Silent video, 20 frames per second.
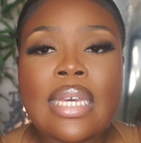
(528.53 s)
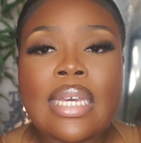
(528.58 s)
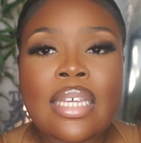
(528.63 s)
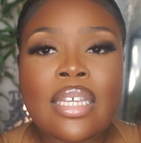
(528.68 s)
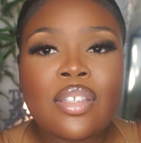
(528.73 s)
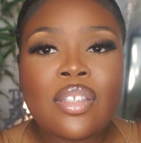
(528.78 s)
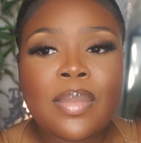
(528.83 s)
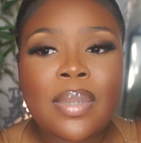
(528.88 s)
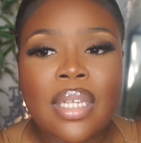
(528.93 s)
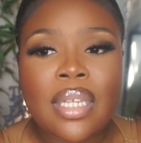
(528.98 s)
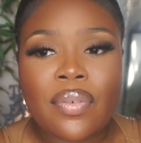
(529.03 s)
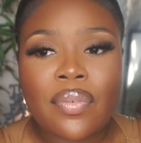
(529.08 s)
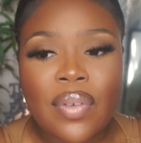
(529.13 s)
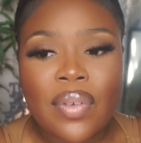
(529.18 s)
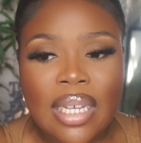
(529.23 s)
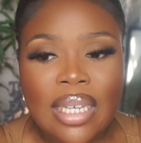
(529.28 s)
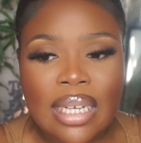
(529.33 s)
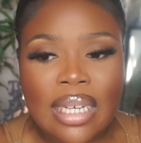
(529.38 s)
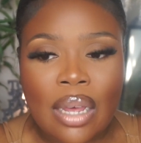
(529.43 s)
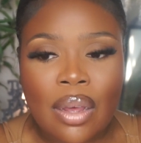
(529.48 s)
Gives me the
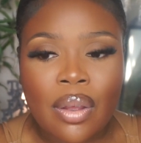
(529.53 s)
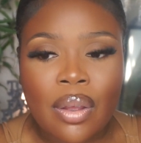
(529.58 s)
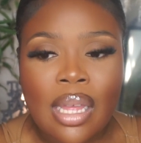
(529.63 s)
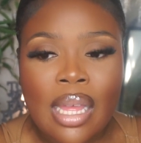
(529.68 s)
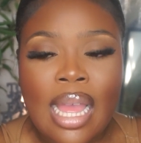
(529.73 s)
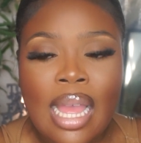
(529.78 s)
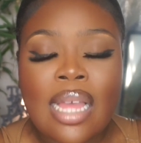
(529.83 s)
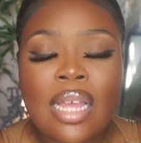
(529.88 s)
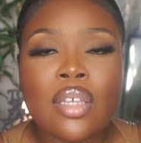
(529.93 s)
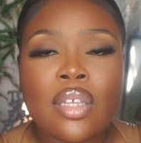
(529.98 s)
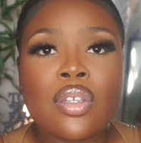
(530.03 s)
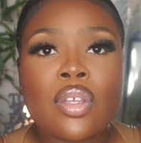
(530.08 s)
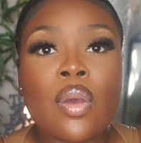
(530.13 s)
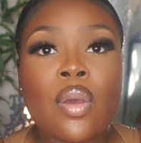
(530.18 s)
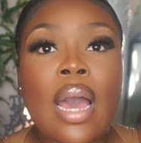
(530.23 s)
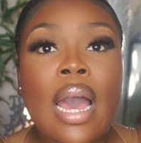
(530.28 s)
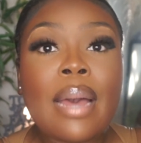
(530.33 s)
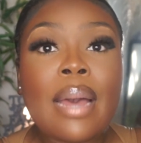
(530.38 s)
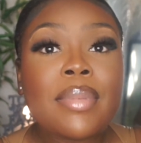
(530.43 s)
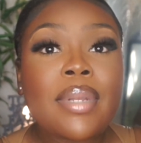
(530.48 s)
thing now.
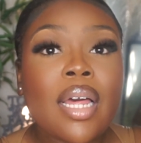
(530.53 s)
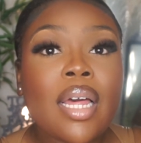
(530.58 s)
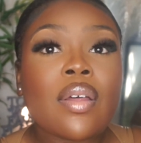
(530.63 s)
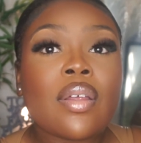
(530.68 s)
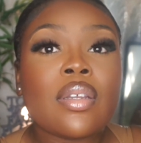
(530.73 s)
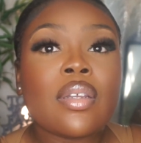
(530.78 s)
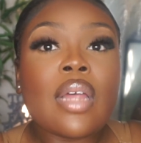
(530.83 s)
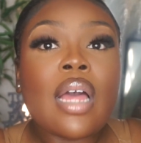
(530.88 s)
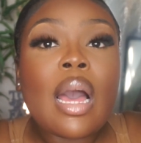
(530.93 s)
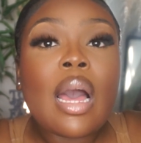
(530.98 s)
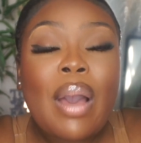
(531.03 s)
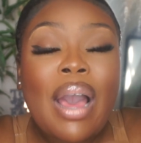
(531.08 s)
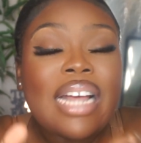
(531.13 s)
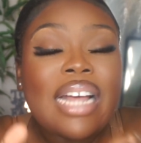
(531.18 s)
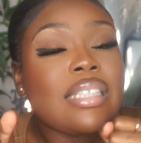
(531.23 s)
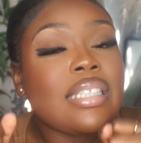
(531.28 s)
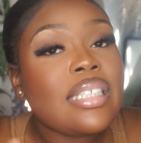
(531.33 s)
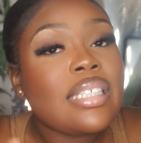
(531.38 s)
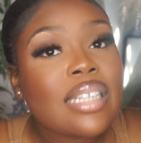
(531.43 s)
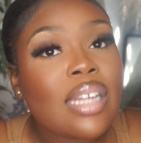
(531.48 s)
So I'm now,
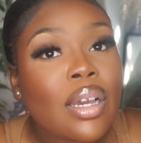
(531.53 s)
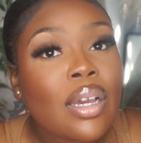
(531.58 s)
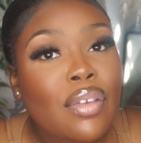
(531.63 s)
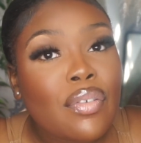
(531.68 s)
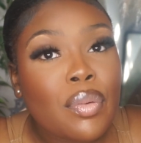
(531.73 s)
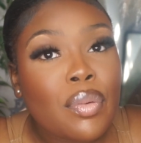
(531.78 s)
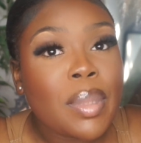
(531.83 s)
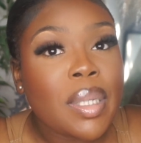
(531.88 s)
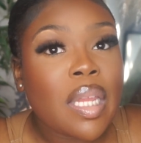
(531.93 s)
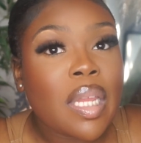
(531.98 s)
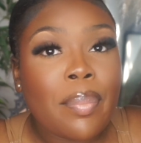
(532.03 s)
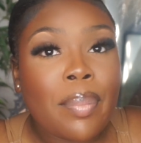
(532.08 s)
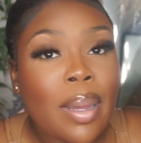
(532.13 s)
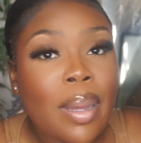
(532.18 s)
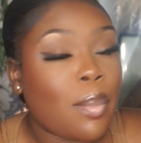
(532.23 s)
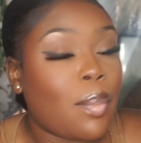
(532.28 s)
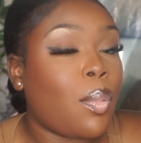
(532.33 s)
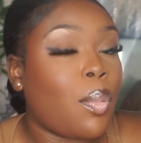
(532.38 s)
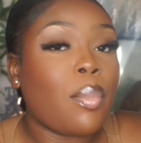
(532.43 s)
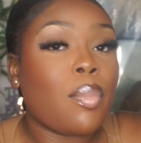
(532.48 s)
as he's now giving me the
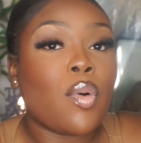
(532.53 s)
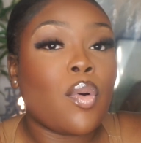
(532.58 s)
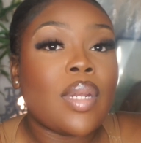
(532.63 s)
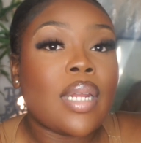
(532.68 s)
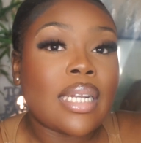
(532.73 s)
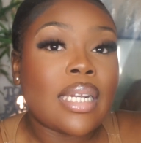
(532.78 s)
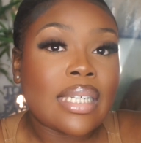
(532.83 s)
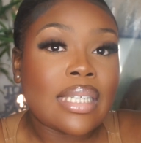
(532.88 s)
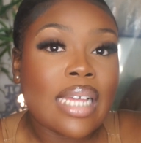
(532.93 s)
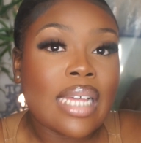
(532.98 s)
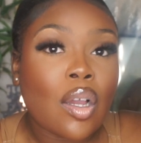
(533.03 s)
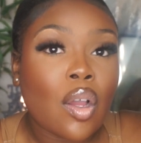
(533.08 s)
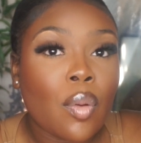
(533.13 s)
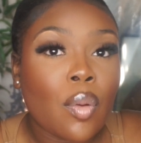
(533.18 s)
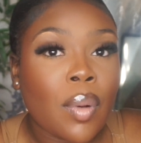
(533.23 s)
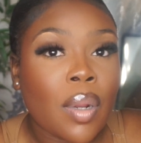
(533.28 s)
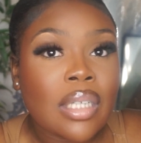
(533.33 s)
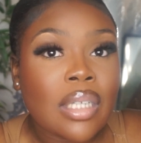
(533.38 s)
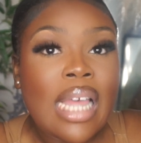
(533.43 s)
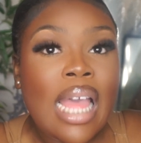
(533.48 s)
popcorn and the tango
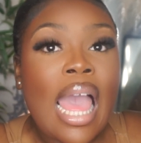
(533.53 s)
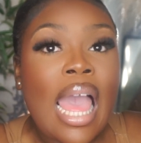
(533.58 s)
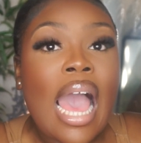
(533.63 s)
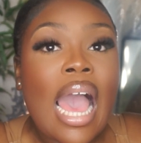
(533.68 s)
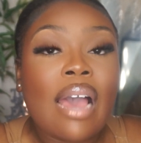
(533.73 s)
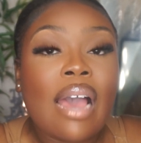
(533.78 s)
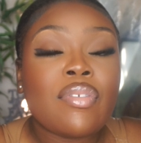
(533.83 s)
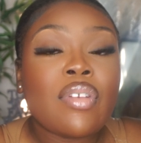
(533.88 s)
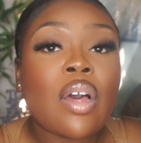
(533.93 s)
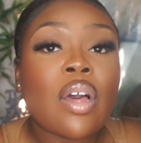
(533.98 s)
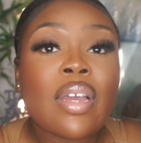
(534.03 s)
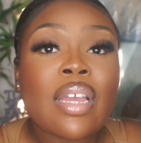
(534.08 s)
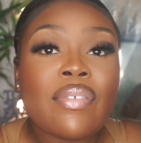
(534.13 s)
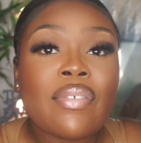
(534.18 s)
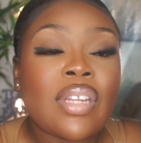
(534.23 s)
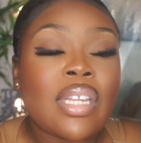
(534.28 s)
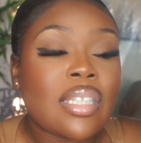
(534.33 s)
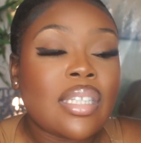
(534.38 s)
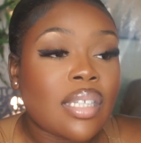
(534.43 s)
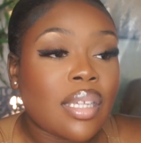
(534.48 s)
blast, I've now
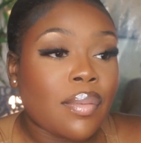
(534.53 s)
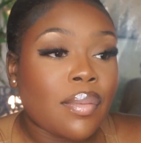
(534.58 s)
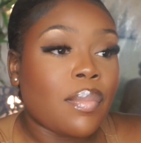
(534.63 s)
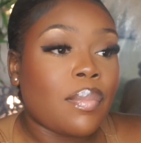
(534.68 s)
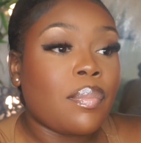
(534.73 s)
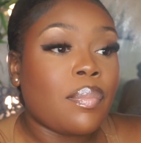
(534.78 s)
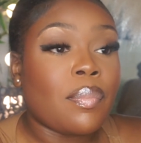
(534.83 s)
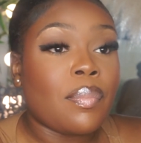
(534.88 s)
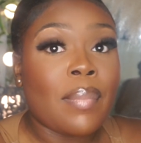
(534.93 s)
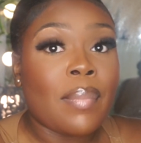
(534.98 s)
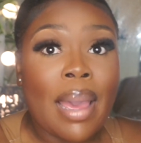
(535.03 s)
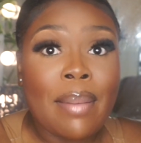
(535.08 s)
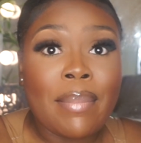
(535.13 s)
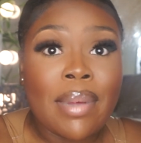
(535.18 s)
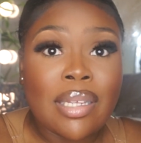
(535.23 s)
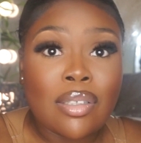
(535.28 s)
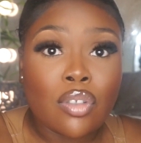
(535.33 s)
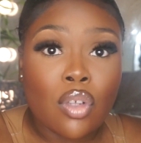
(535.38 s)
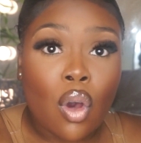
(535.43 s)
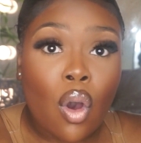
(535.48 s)
given it to my
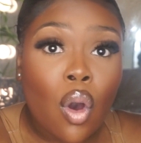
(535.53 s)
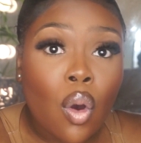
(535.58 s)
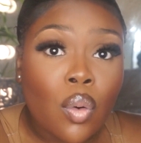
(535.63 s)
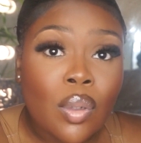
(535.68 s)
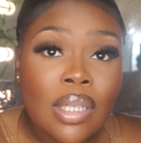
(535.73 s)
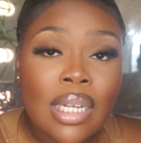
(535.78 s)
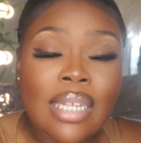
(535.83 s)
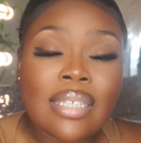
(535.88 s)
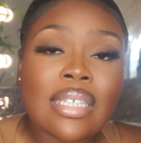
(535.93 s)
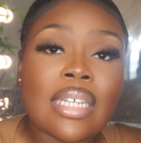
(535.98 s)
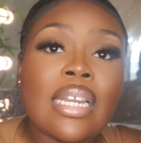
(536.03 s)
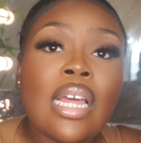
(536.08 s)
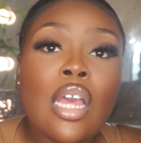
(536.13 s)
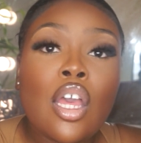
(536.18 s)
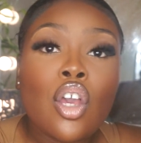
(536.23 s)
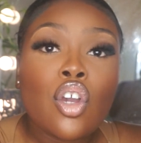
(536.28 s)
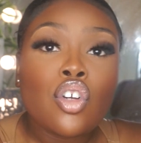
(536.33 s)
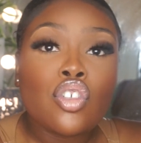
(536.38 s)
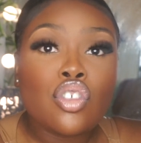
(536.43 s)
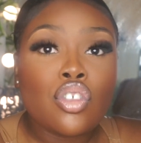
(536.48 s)
man to hold. And I said,
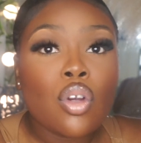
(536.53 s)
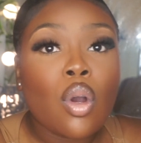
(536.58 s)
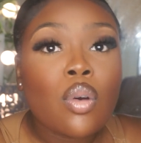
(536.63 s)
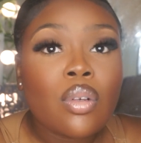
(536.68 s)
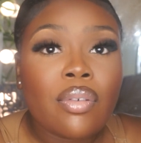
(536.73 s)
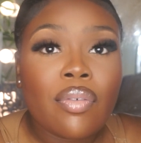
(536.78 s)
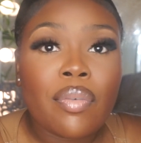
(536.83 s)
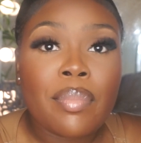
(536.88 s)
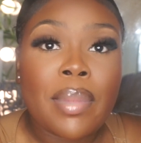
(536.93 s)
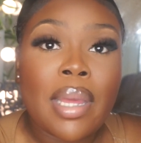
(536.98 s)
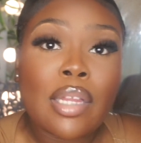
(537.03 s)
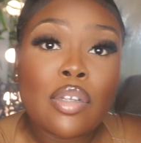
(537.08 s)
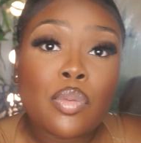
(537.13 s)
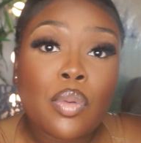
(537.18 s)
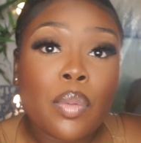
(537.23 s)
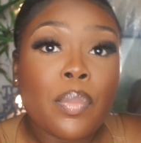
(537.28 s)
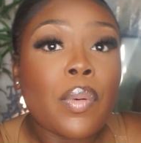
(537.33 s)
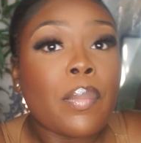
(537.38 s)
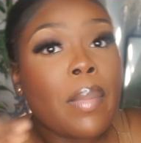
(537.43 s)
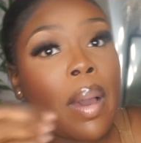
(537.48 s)
could you hold it for me? I just
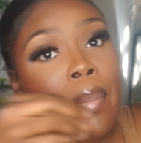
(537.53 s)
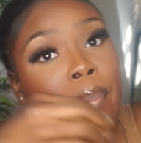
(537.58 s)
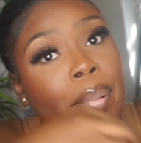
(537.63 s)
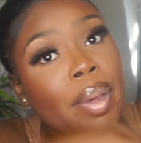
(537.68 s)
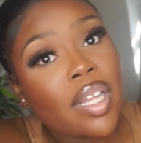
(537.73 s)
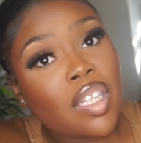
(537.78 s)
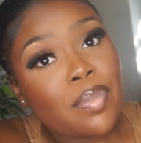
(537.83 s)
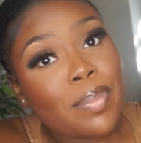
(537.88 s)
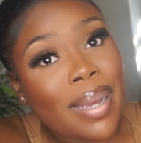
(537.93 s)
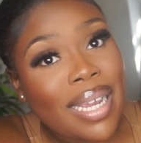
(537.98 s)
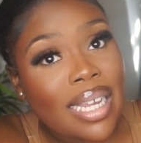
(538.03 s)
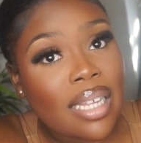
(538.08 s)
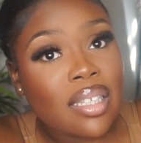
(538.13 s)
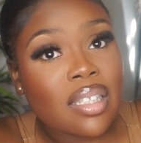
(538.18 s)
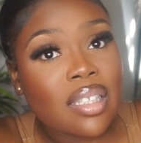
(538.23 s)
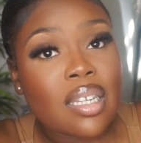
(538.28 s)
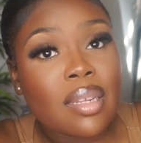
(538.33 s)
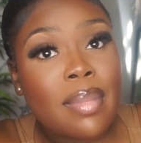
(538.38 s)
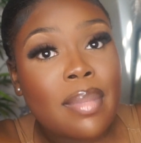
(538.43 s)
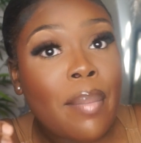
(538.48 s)
want to put my purse back
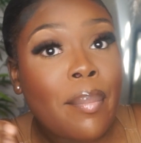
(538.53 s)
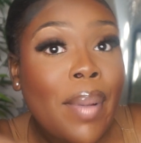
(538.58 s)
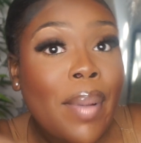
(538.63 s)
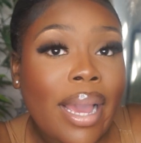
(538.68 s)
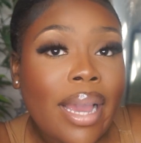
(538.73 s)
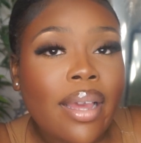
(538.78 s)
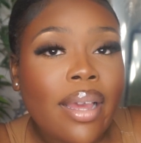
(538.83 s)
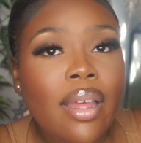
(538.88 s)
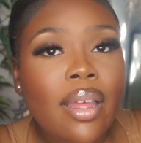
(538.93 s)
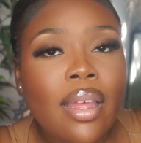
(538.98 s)
into my bag.